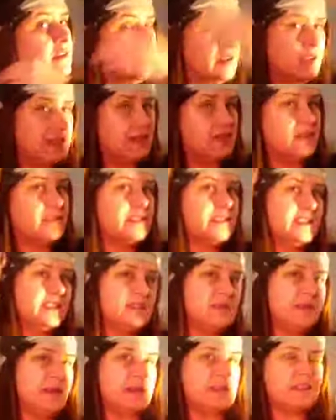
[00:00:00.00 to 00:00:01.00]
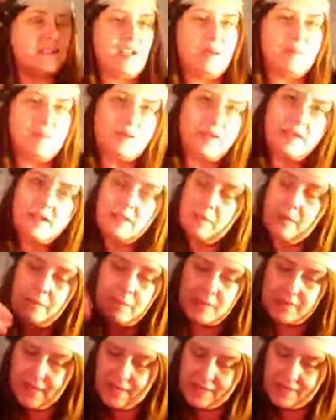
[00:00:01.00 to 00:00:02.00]
and you can see it's bunching up a little bit,
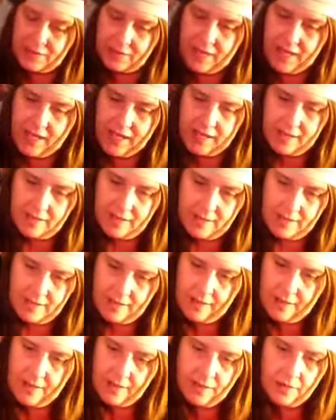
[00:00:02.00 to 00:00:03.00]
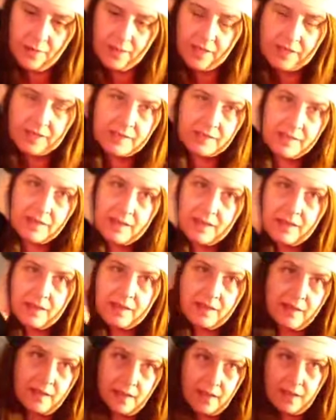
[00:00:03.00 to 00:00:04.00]
but that's okay. We can
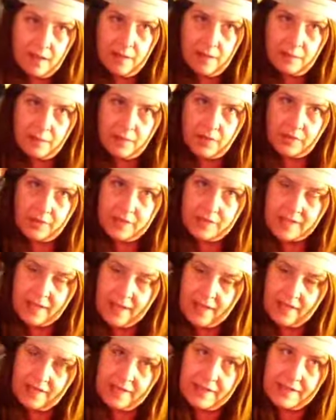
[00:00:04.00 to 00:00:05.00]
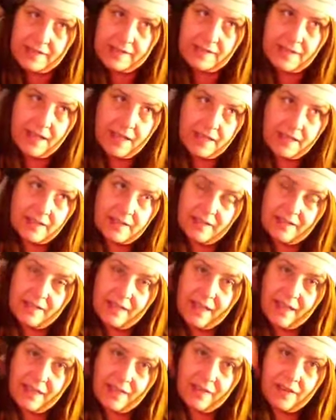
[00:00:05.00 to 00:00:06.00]
pull it down. It's not
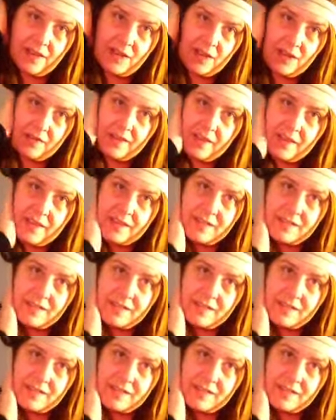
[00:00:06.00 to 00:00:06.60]
the end of the earth.